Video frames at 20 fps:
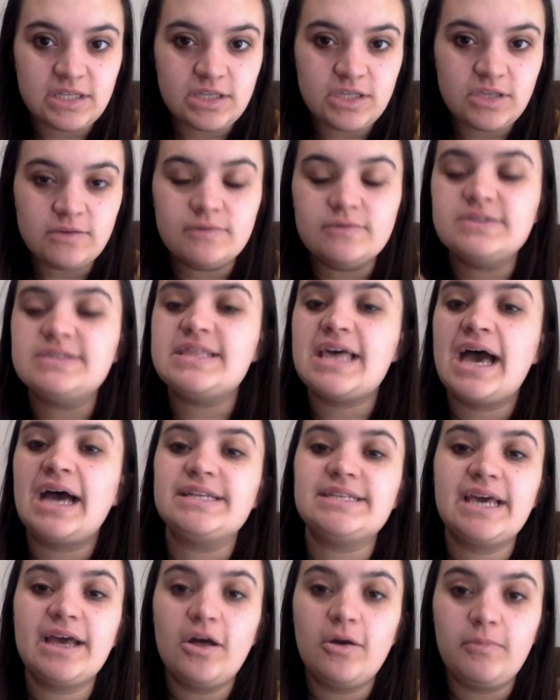use that
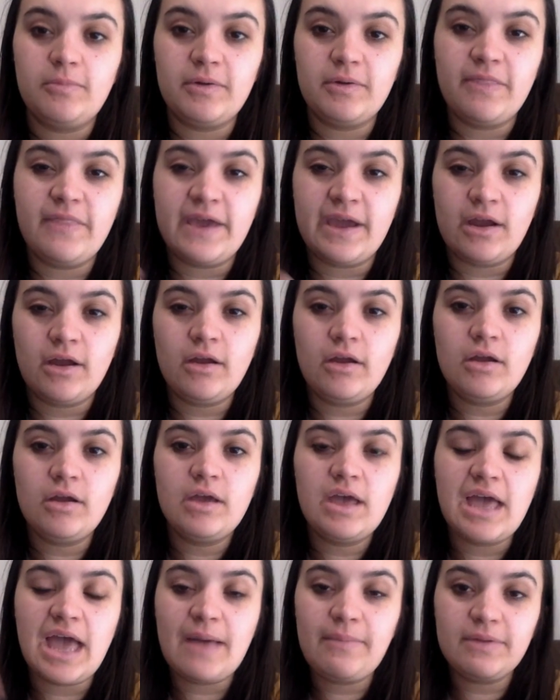to help with their
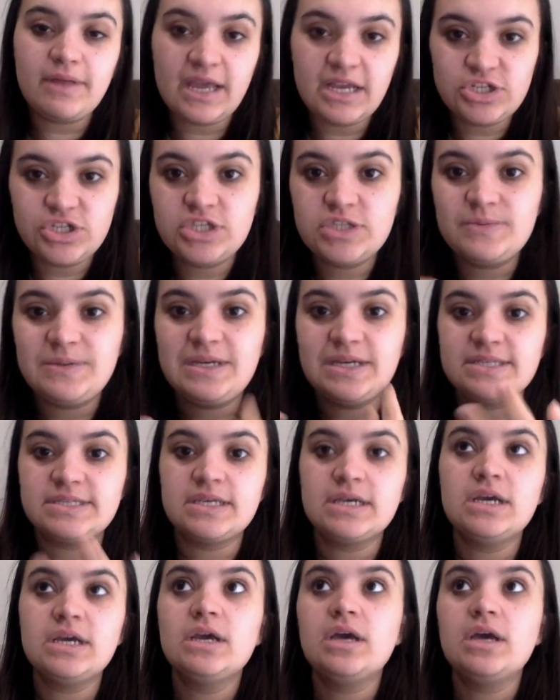applications, because